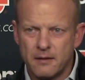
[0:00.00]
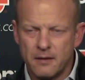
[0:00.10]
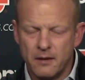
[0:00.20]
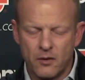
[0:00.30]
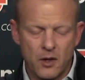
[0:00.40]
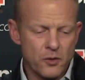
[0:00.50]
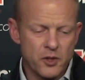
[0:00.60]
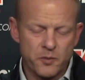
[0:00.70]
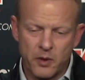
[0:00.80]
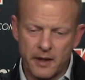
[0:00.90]
You know,
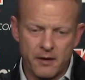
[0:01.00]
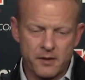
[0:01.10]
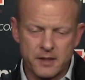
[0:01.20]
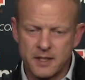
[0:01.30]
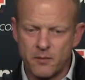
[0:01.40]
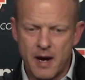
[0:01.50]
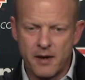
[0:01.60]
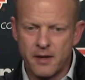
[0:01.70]
coaches, players, doesn't matter.